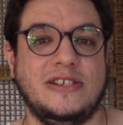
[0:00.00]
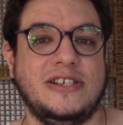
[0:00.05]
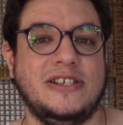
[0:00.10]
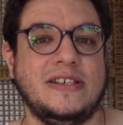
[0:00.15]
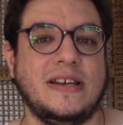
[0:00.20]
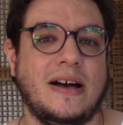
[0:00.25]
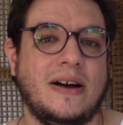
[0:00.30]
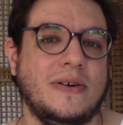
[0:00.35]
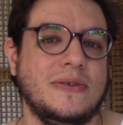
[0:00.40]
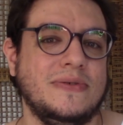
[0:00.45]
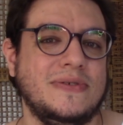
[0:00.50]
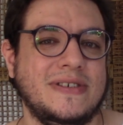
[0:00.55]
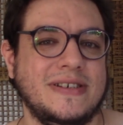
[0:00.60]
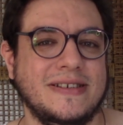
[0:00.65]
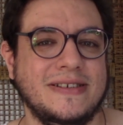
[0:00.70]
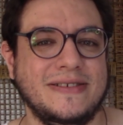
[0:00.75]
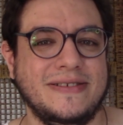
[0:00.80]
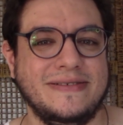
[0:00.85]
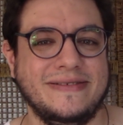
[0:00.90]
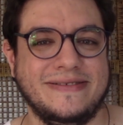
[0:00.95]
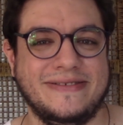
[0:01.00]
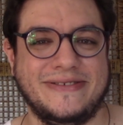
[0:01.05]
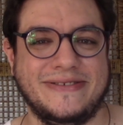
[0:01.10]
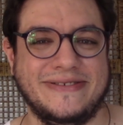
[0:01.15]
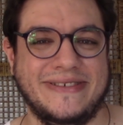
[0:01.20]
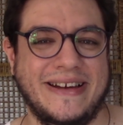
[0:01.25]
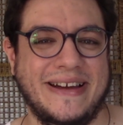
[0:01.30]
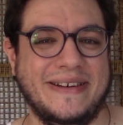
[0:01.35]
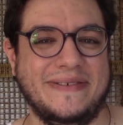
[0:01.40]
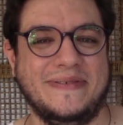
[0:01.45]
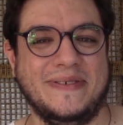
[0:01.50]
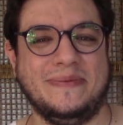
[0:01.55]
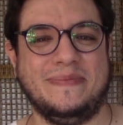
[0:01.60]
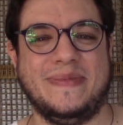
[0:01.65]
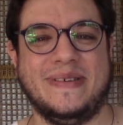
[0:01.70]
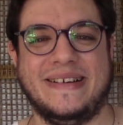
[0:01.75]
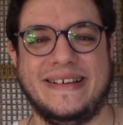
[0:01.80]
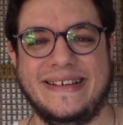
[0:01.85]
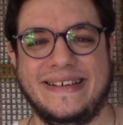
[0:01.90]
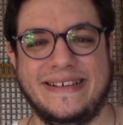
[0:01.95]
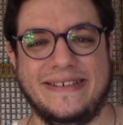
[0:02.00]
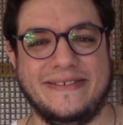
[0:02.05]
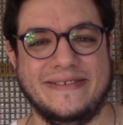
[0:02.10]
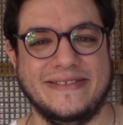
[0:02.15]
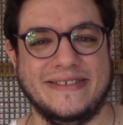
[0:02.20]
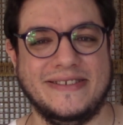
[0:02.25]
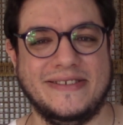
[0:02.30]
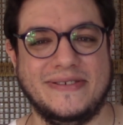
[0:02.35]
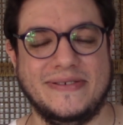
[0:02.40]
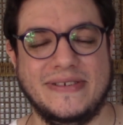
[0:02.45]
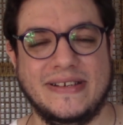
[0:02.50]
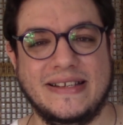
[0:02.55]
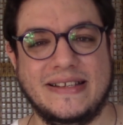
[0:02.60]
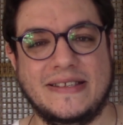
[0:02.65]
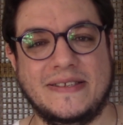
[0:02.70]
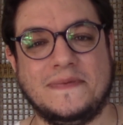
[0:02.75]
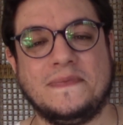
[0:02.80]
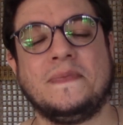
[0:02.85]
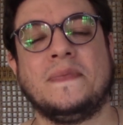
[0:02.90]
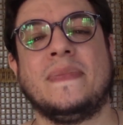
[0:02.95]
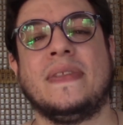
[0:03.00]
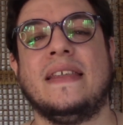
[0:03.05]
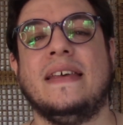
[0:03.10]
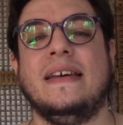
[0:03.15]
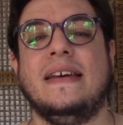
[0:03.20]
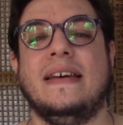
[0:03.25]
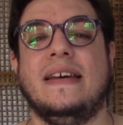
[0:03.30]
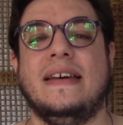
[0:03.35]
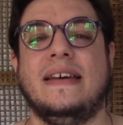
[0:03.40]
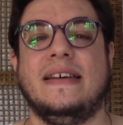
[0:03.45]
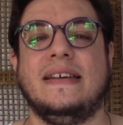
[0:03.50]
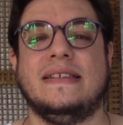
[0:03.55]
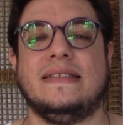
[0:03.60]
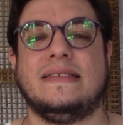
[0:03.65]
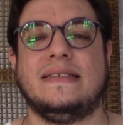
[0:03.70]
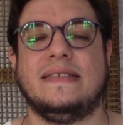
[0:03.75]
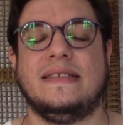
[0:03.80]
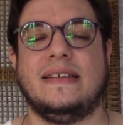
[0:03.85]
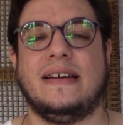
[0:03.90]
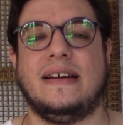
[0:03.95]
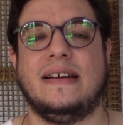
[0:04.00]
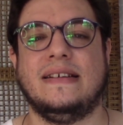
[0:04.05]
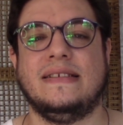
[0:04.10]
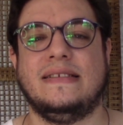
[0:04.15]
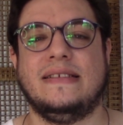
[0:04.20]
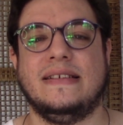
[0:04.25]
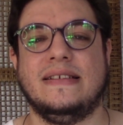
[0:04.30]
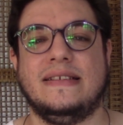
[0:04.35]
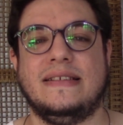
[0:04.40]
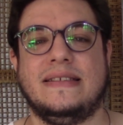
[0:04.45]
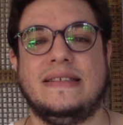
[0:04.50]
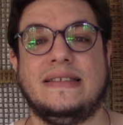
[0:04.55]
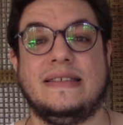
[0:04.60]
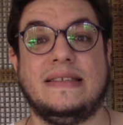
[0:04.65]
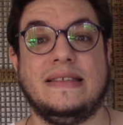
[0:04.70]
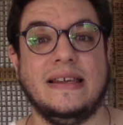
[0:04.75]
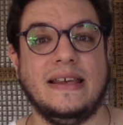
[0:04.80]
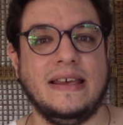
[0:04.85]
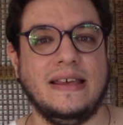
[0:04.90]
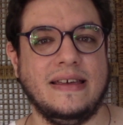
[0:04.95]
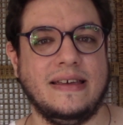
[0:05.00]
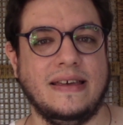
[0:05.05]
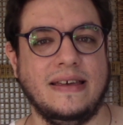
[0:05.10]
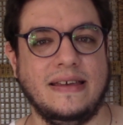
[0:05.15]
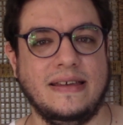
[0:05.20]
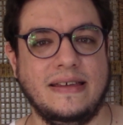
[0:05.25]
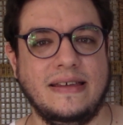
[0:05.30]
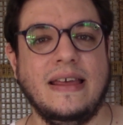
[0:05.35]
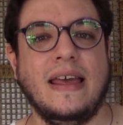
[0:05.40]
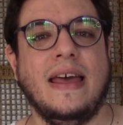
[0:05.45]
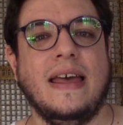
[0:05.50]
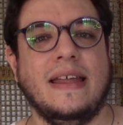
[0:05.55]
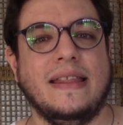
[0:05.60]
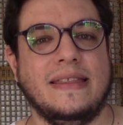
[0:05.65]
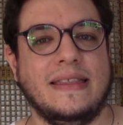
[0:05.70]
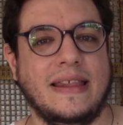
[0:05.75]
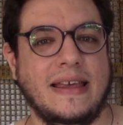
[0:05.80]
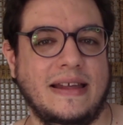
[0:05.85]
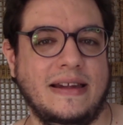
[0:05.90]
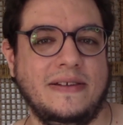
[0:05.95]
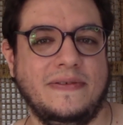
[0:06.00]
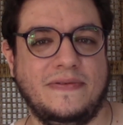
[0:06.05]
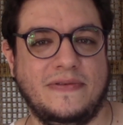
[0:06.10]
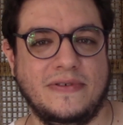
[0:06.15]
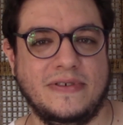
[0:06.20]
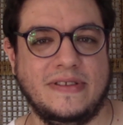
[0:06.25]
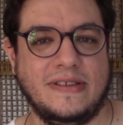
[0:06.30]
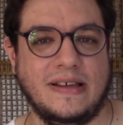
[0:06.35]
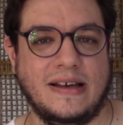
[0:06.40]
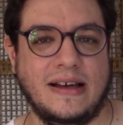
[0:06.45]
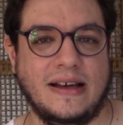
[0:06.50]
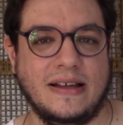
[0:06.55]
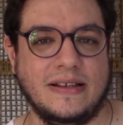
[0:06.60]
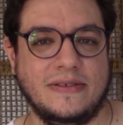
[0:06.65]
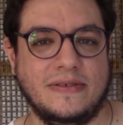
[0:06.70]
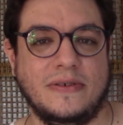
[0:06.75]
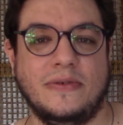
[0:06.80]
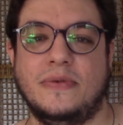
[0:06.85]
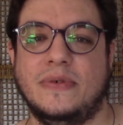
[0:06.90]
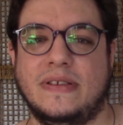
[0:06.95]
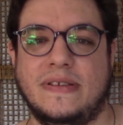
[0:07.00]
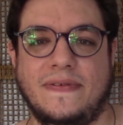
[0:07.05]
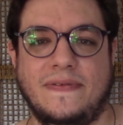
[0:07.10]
shouting to everybody on the streets. He started singing Nelly Furtado with a